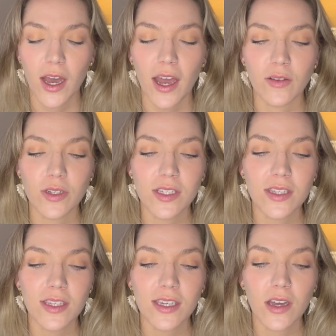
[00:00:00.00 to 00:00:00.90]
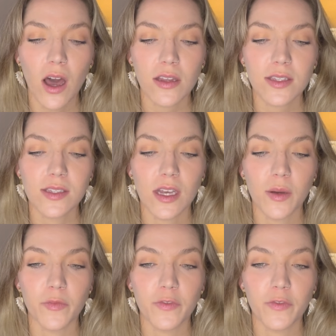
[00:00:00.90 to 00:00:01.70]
I recently got some